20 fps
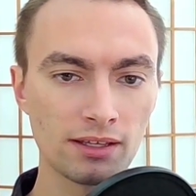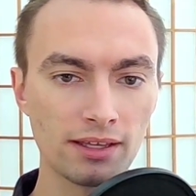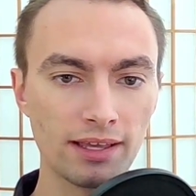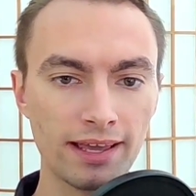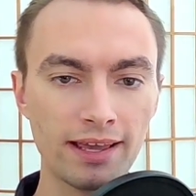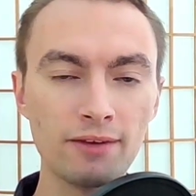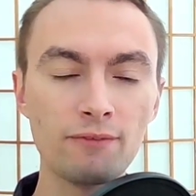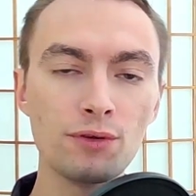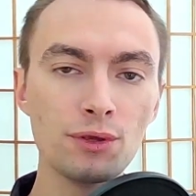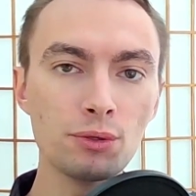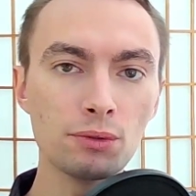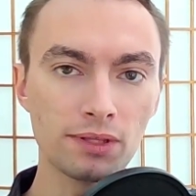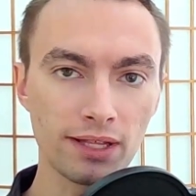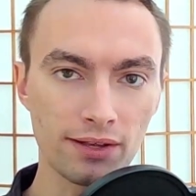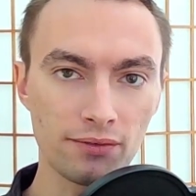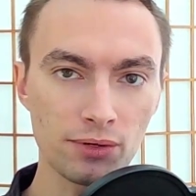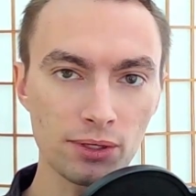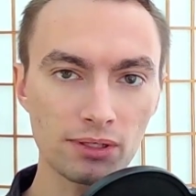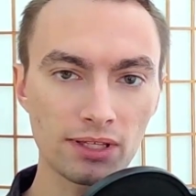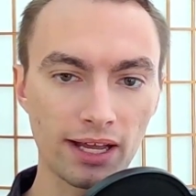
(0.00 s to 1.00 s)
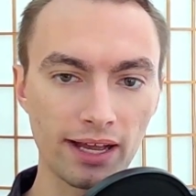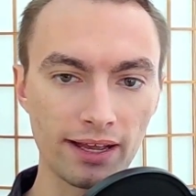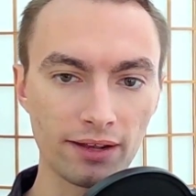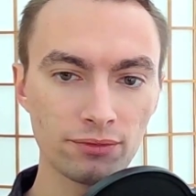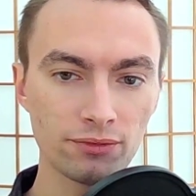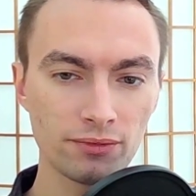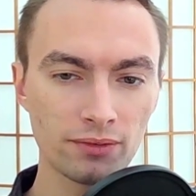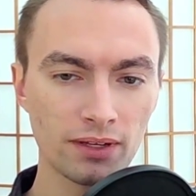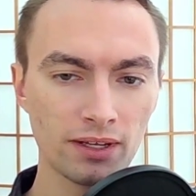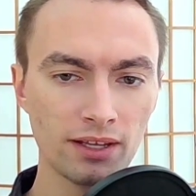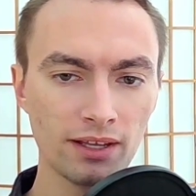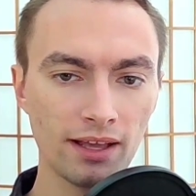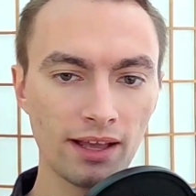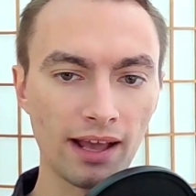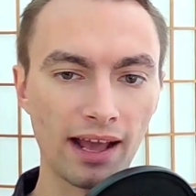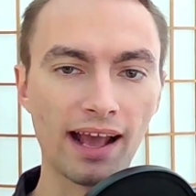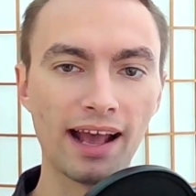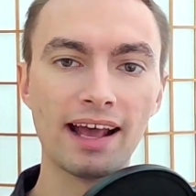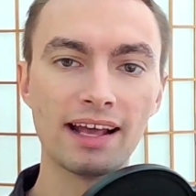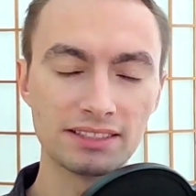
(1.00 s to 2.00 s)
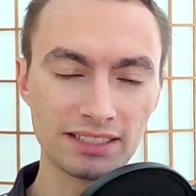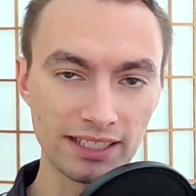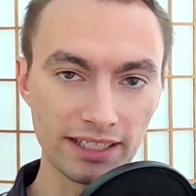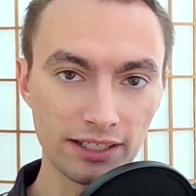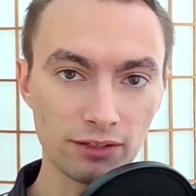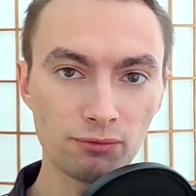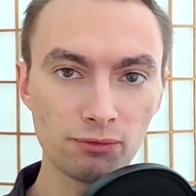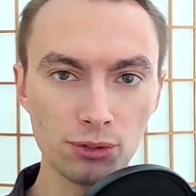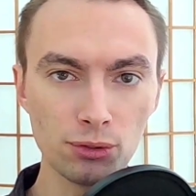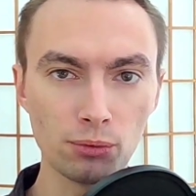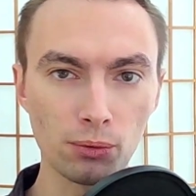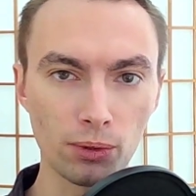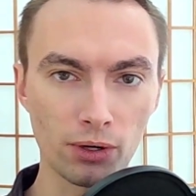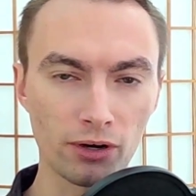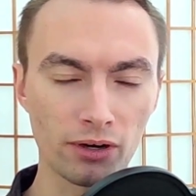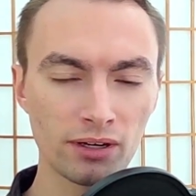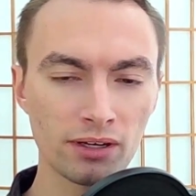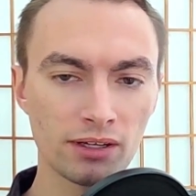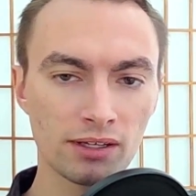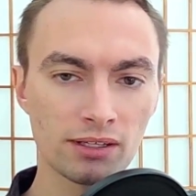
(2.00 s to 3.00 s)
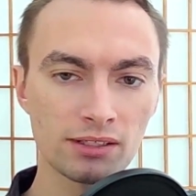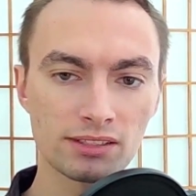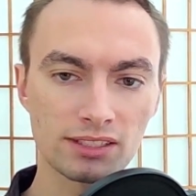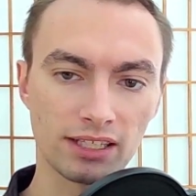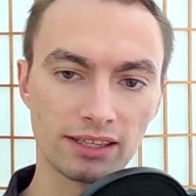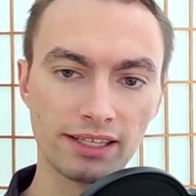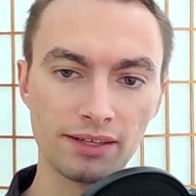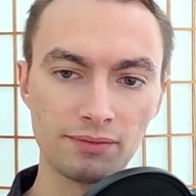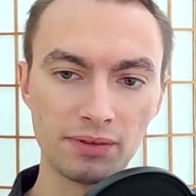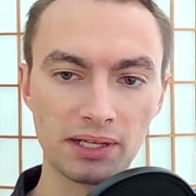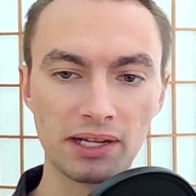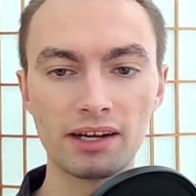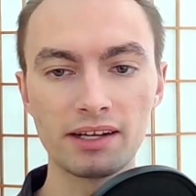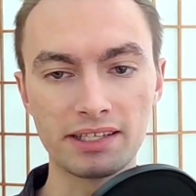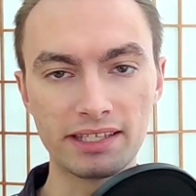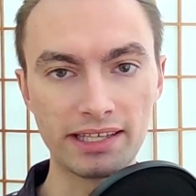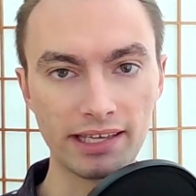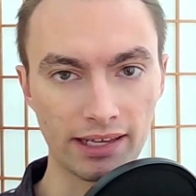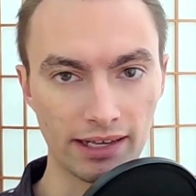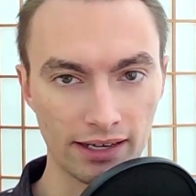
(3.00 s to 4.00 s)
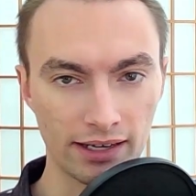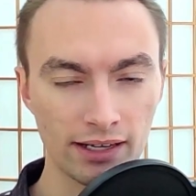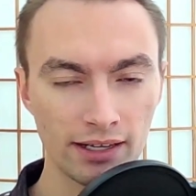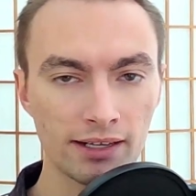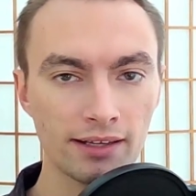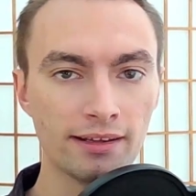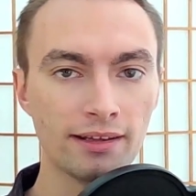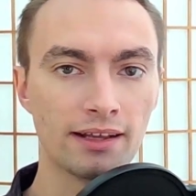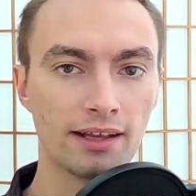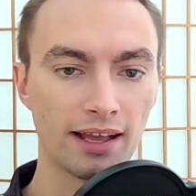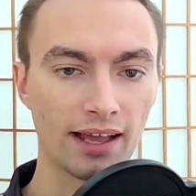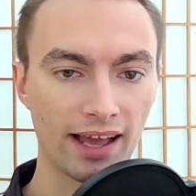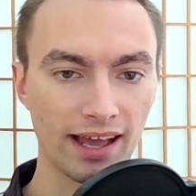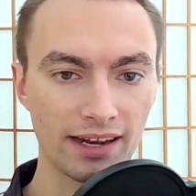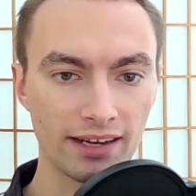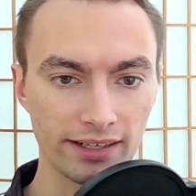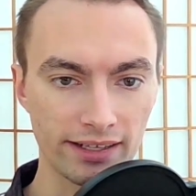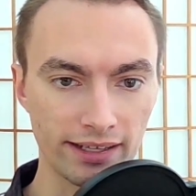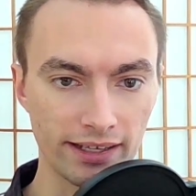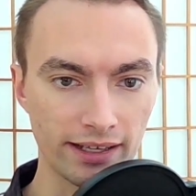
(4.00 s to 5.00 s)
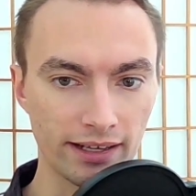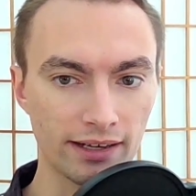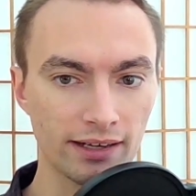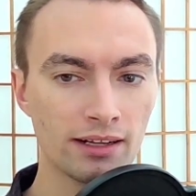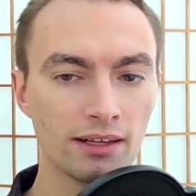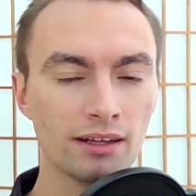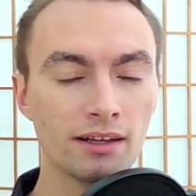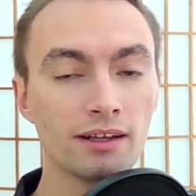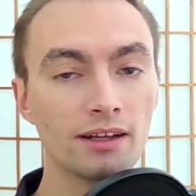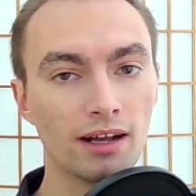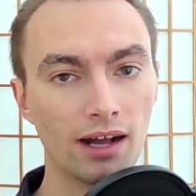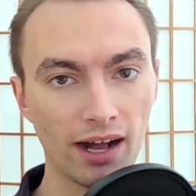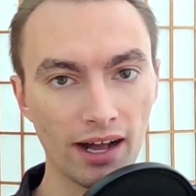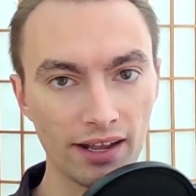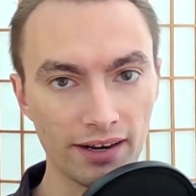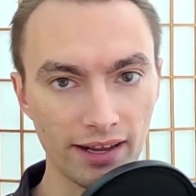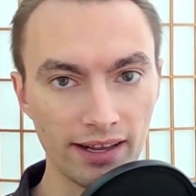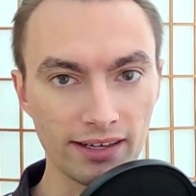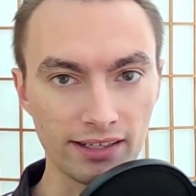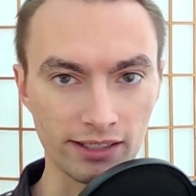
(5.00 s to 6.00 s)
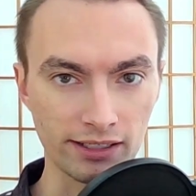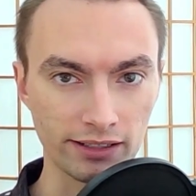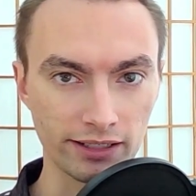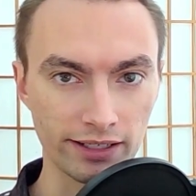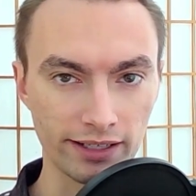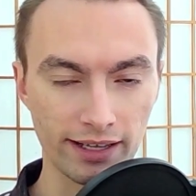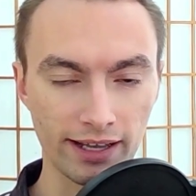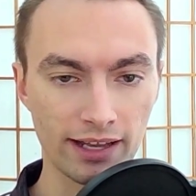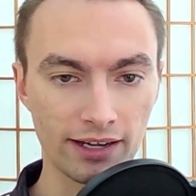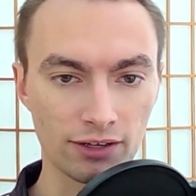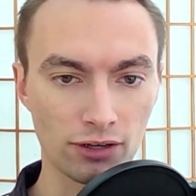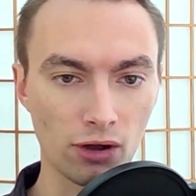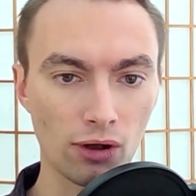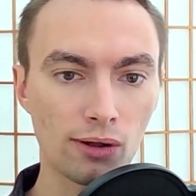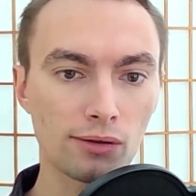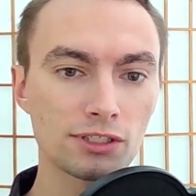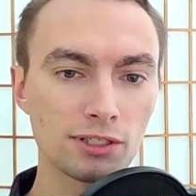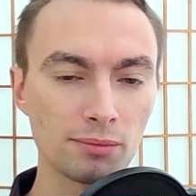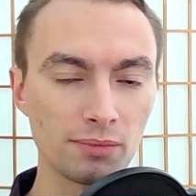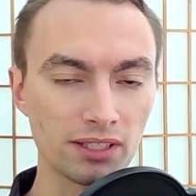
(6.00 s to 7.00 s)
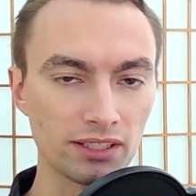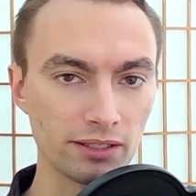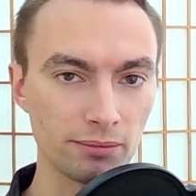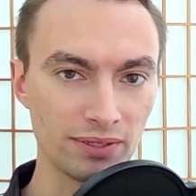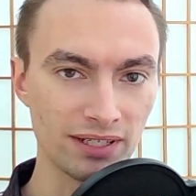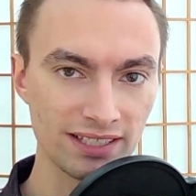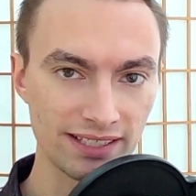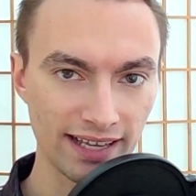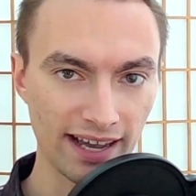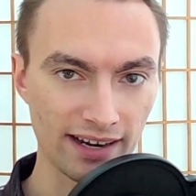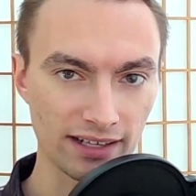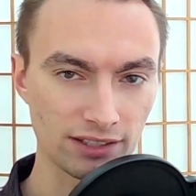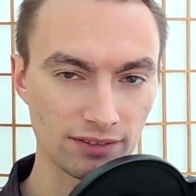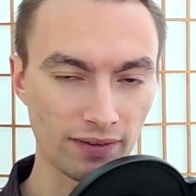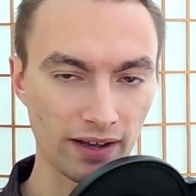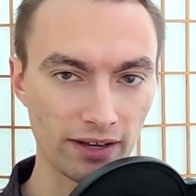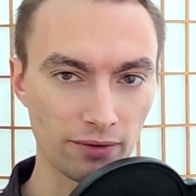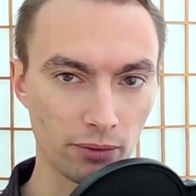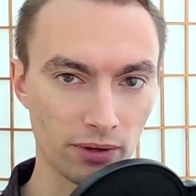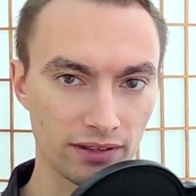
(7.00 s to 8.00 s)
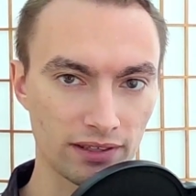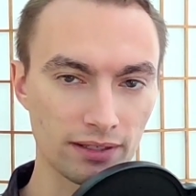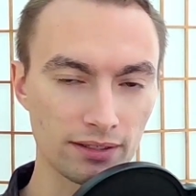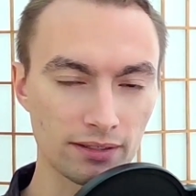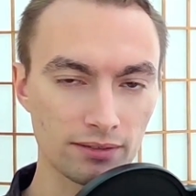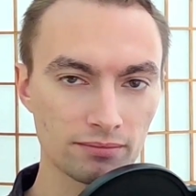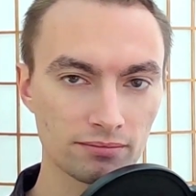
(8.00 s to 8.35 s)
if you live your life as if you were to live it again and again, unendingly, and ultimately be satisfied with it.